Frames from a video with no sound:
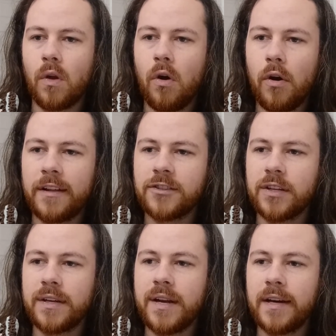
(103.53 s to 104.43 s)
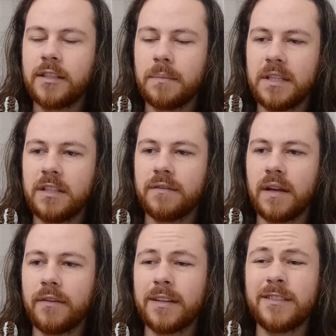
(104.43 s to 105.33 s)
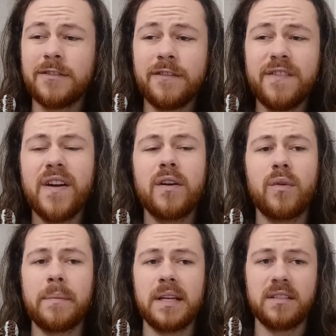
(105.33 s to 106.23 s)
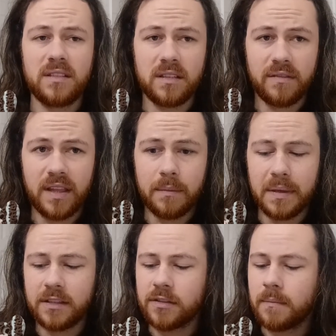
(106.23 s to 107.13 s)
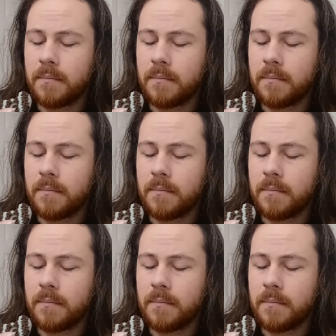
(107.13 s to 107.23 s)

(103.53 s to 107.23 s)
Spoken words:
Oh, that's a nice minty flavor. It's very reminiscent of Thin Mints.